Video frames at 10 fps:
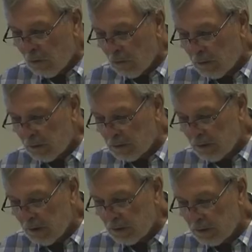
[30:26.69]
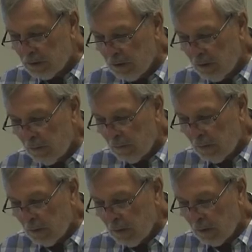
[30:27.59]
Gold Hill Station
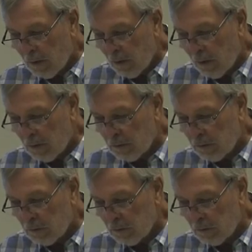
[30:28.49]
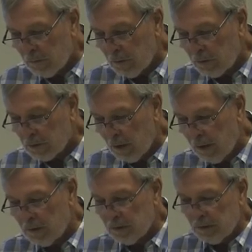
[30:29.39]
on to various
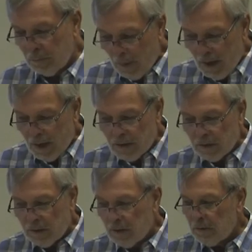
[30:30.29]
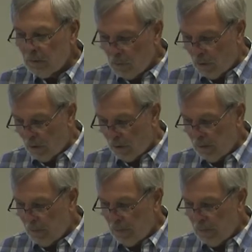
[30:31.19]
sidings into mines and into Ward.